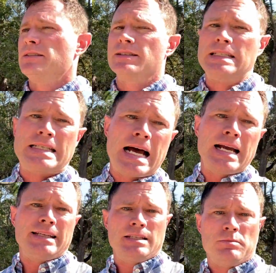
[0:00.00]

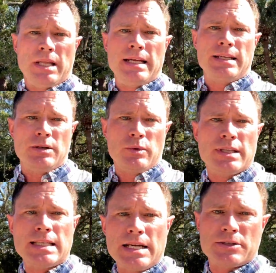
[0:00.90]
designed to blend in
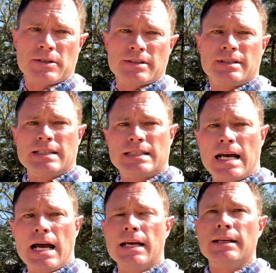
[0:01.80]
with nature. It's
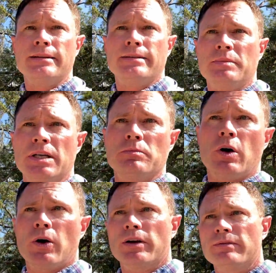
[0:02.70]
designed to be a
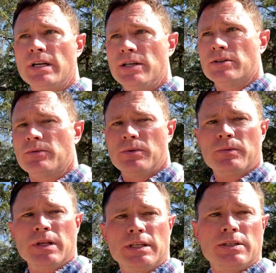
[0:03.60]
part of nature. We
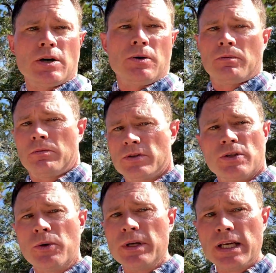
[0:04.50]
really don't, there's
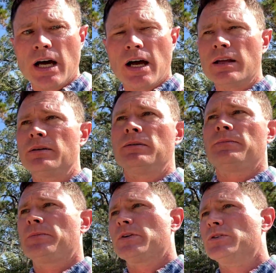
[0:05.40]
no neon,
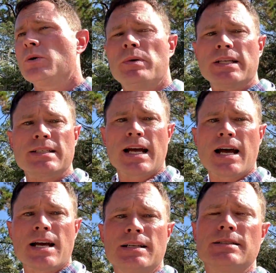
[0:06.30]
There's no big
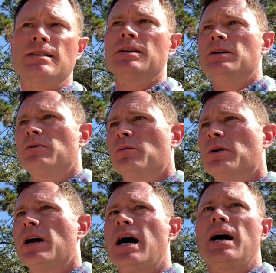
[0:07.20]
signs. We're
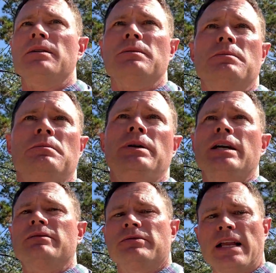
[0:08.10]
not big
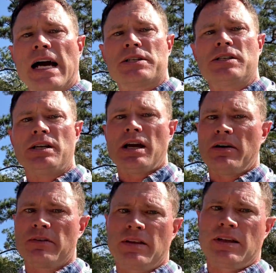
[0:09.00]
and flashy.
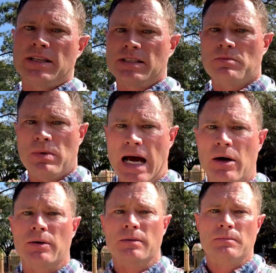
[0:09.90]
Everything is about